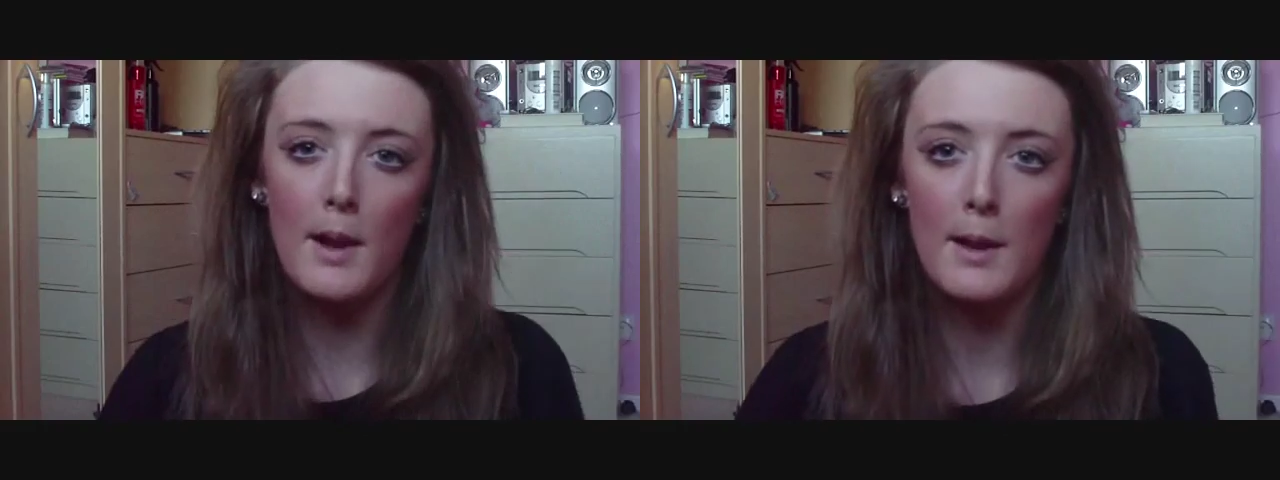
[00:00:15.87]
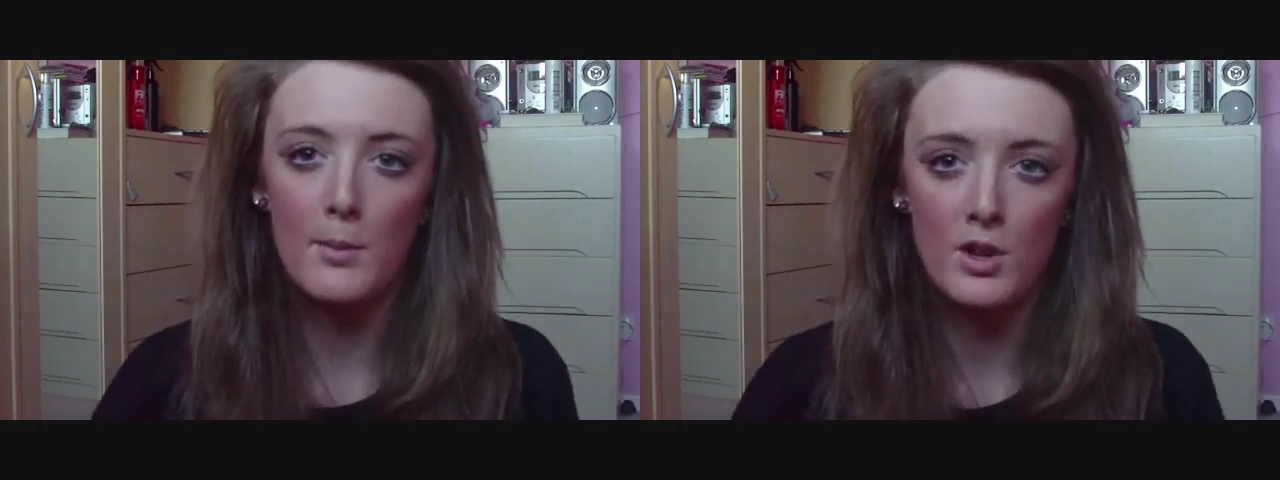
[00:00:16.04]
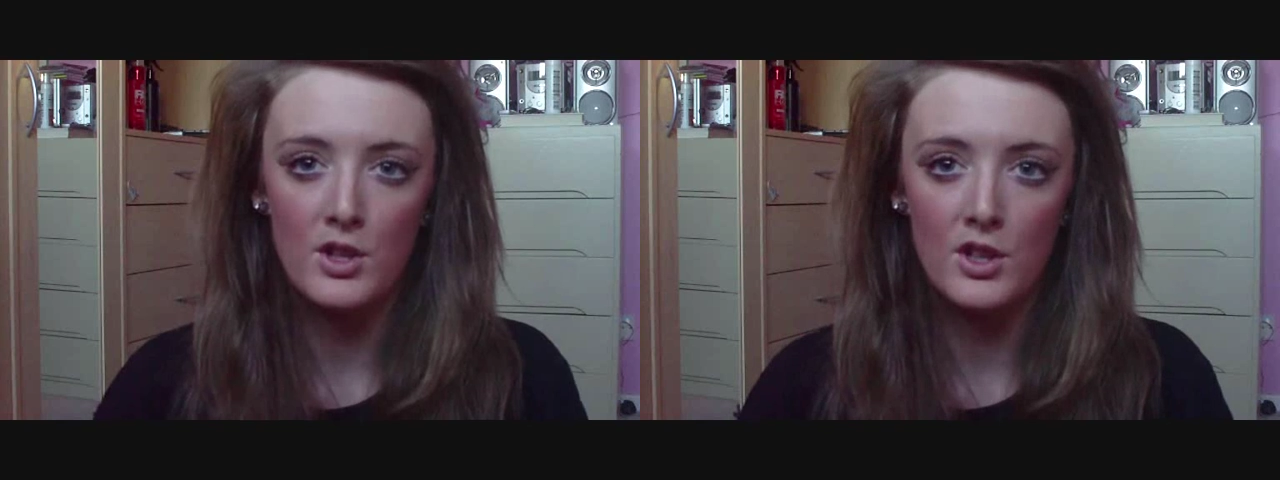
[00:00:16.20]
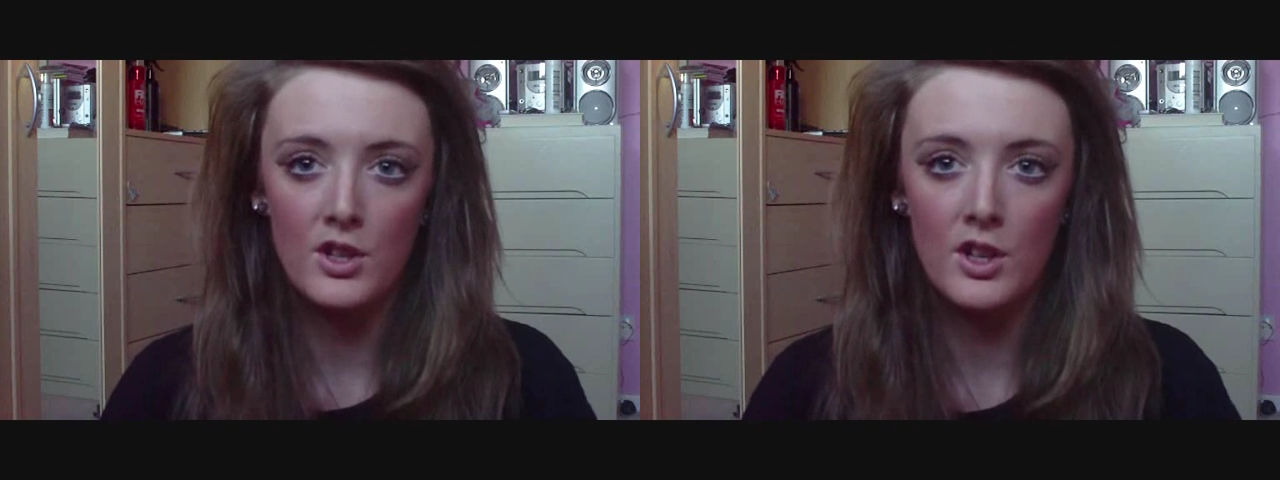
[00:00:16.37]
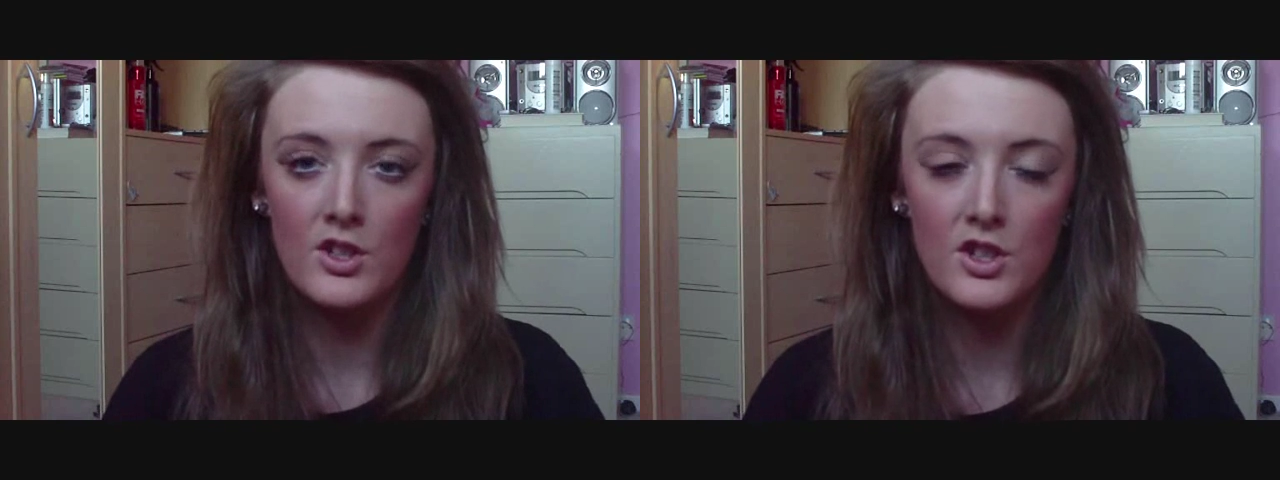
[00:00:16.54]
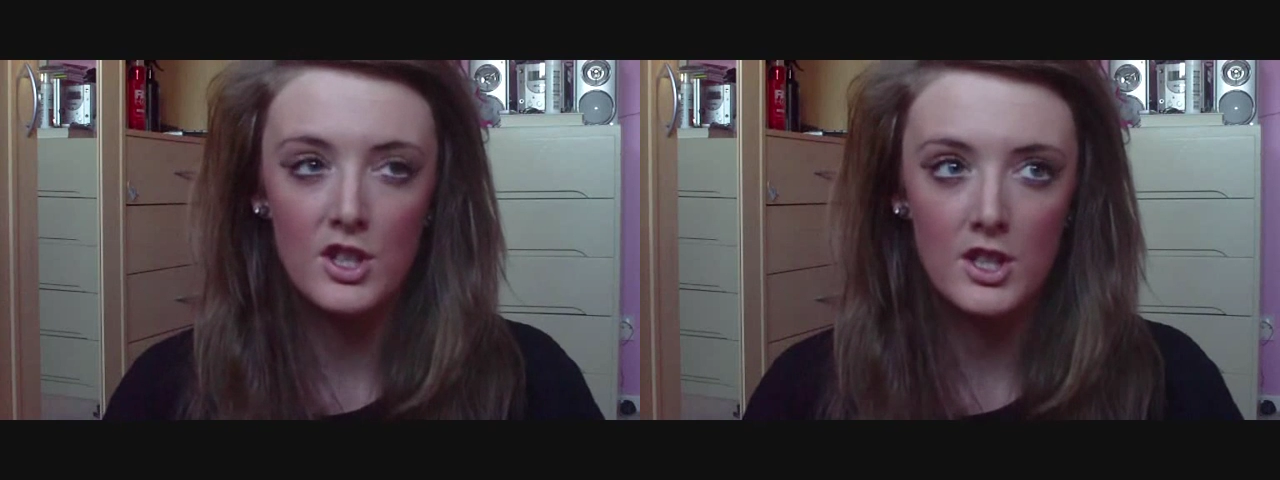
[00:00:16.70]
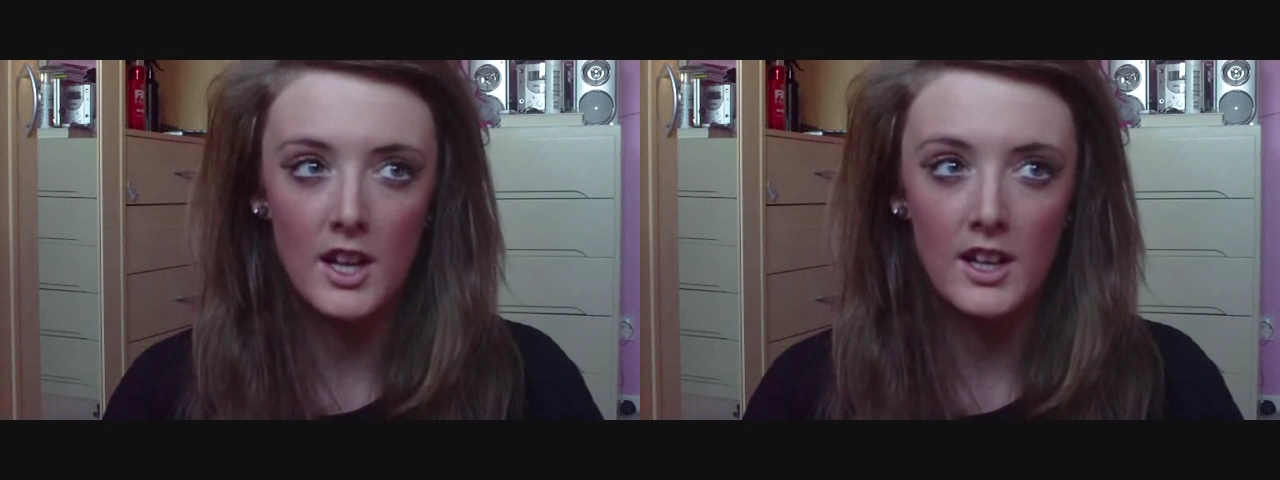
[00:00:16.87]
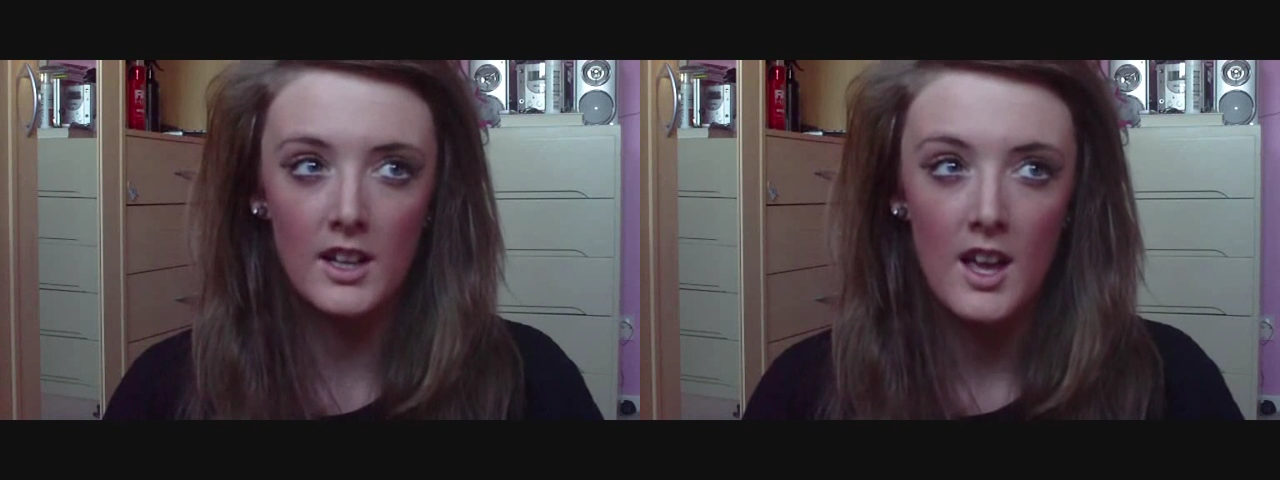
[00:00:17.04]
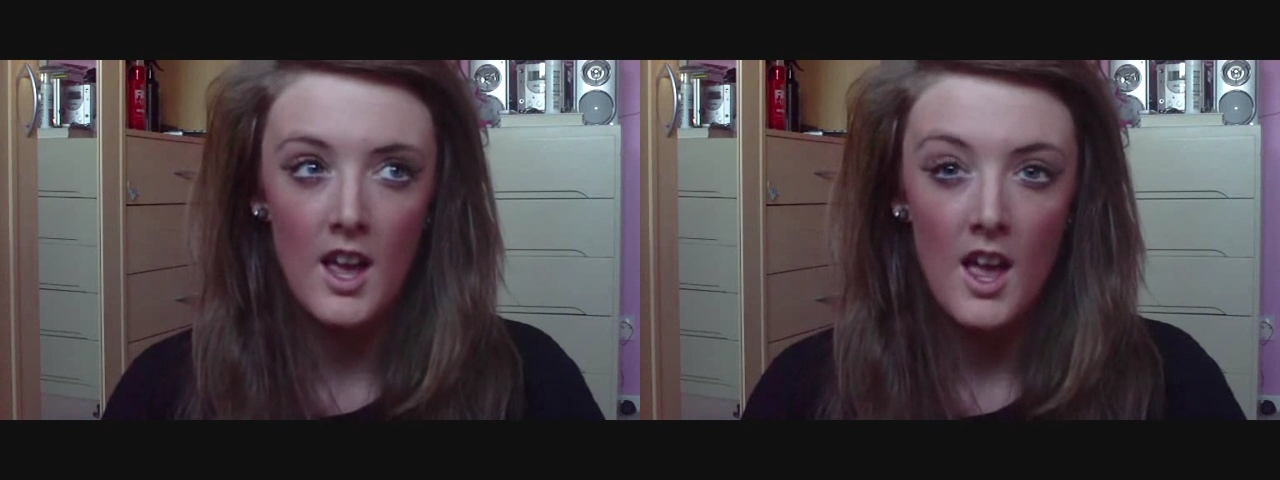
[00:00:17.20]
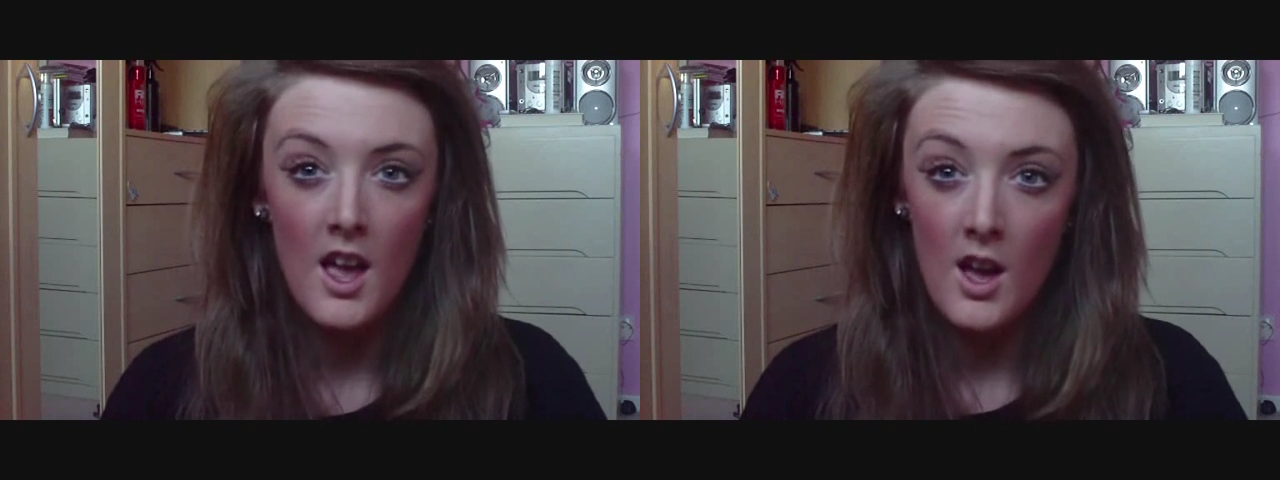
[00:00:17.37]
a belly button done and just like